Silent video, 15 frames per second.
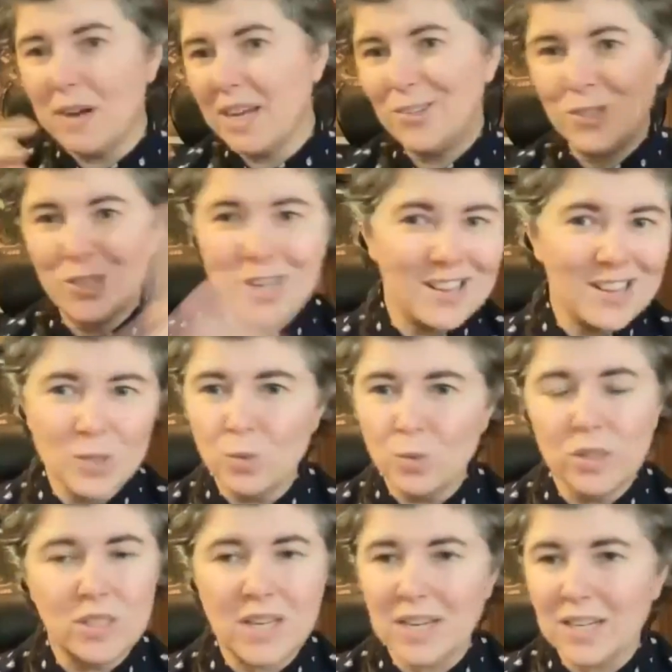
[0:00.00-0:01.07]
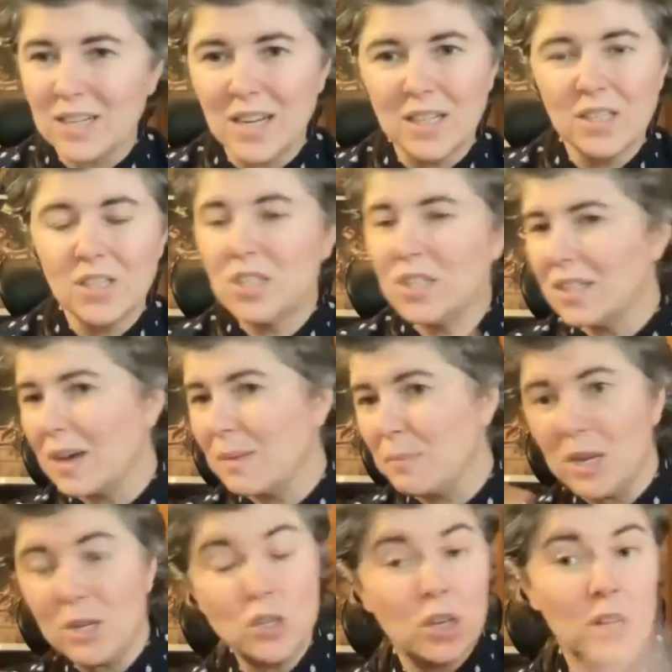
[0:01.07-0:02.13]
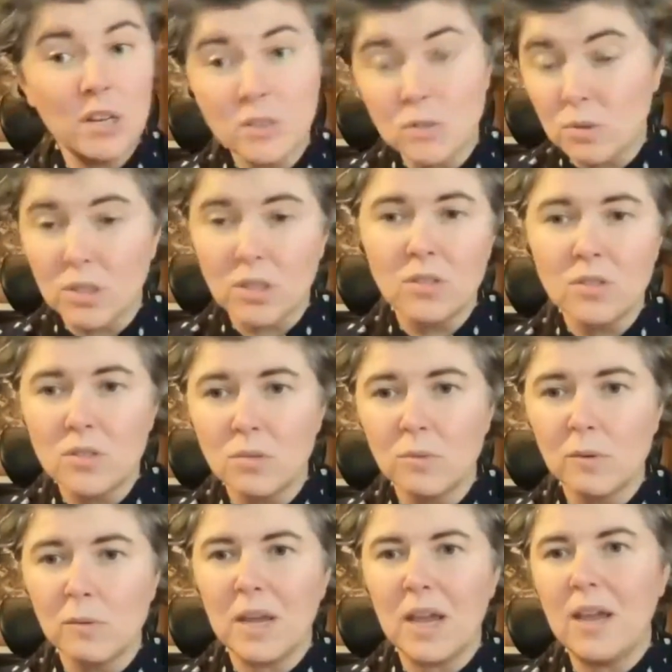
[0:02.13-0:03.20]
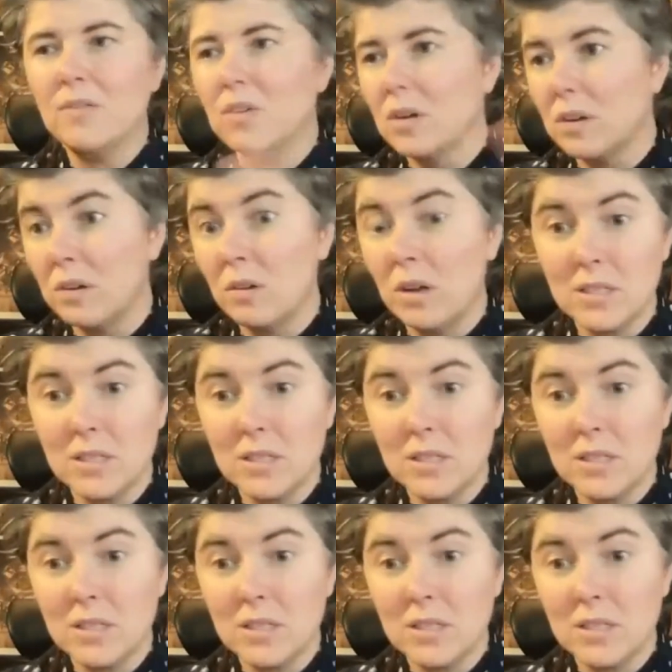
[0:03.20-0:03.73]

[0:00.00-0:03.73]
might change with technology, that might change with consumer behavior,